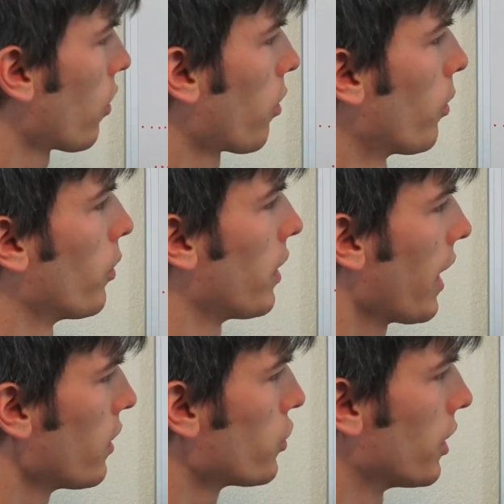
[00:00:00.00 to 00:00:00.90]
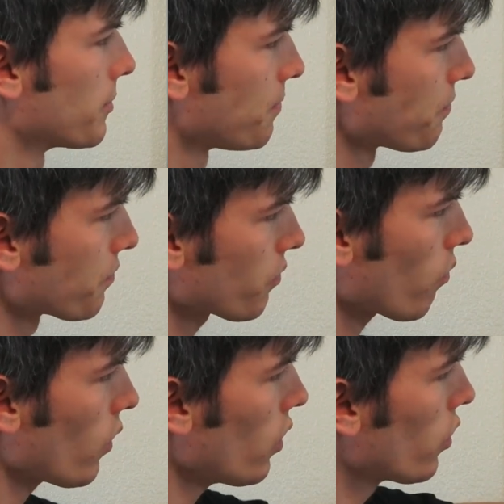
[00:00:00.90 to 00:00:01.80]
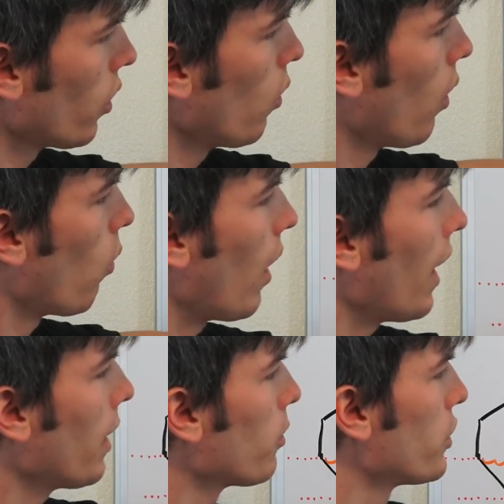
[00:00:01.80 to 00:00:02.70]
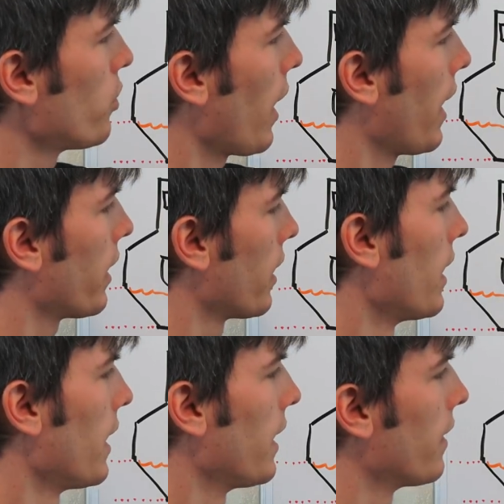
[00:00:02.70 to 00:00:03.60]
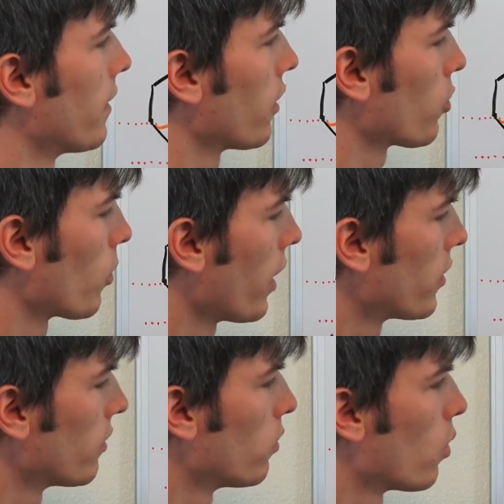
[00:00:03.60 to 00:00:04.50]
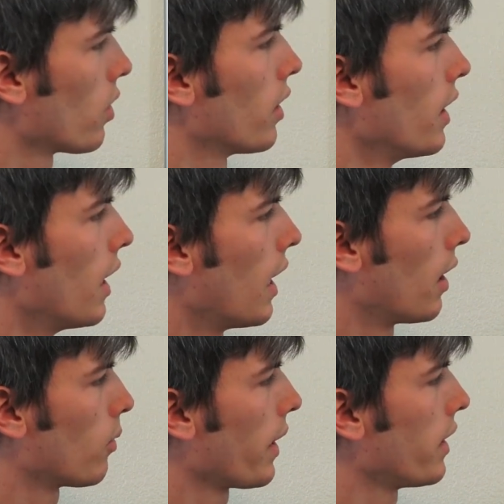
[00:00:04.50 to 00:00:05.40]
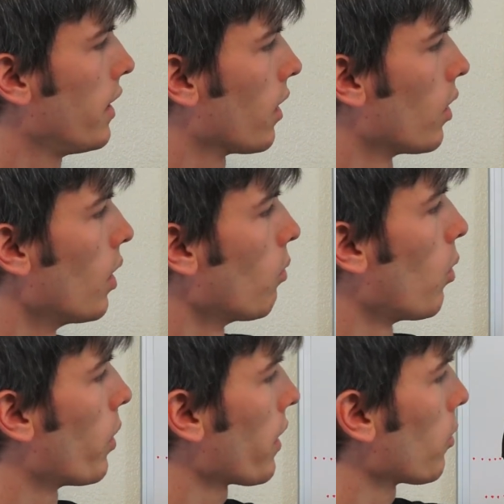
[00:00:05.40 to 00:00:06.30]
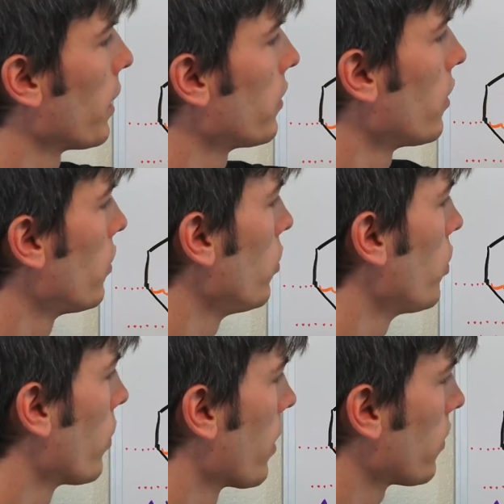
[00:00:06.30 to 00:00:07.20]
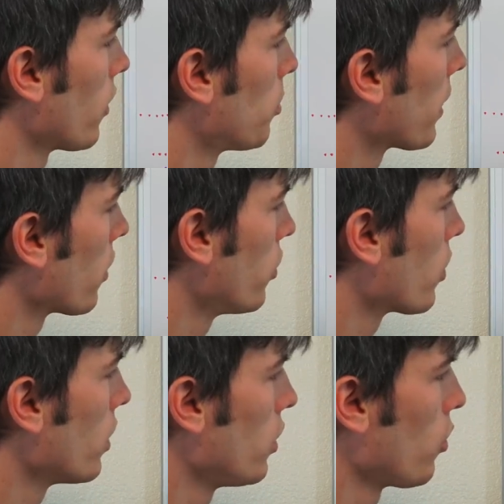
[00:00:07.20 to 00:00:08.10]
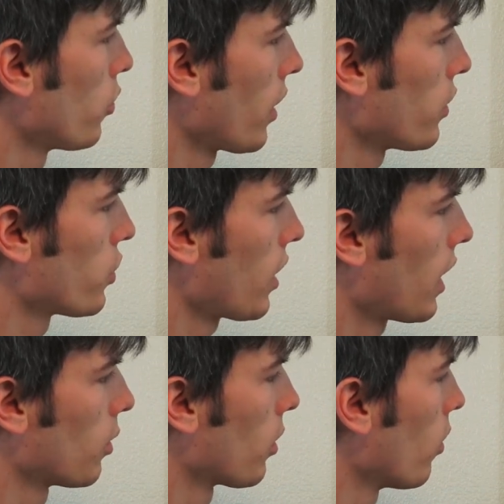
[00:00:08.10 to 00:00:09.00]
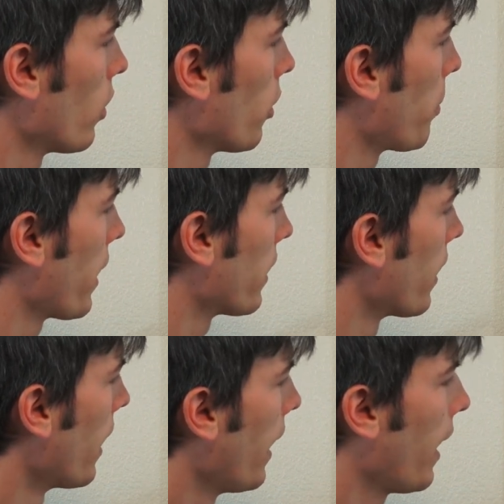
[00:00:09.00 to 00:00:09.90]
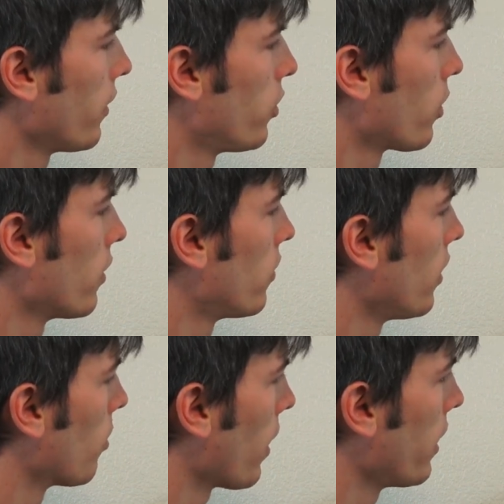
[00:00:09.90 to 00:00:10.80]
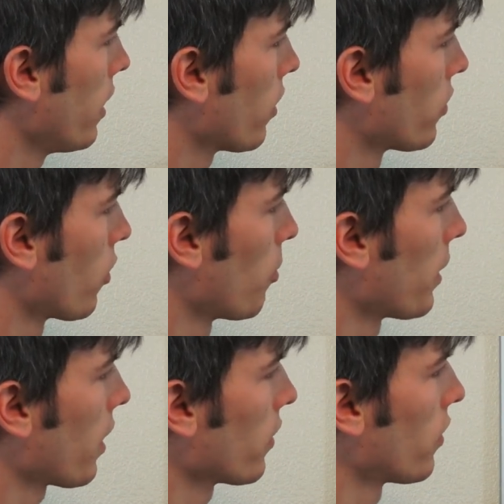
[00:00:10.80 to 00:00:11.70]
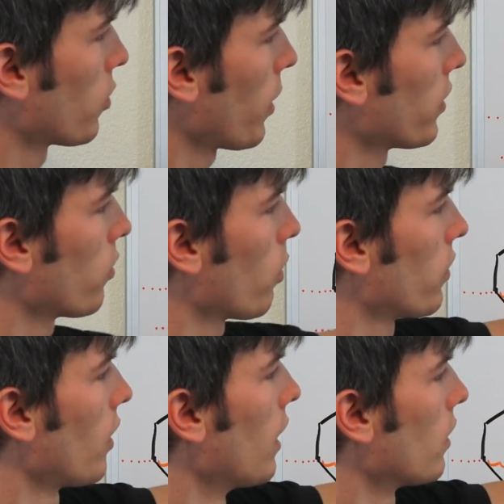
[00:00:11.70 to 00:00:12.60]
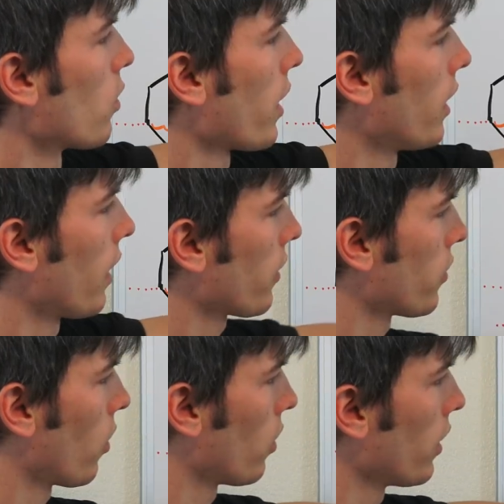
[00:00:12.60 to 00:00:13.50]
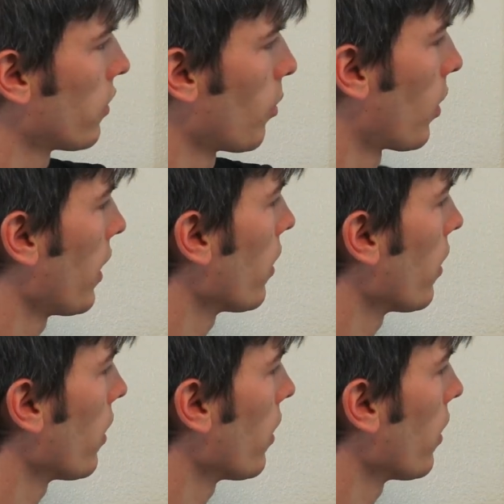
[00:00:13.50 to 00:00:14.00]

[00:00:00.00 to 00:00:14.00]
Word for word: through the engine. So why would you add in this reservoir uh, right here? Well, one of the reasons you do this is because you can use a shallower oil pan, as you can see right here. So because this reservoir is located externally somewhere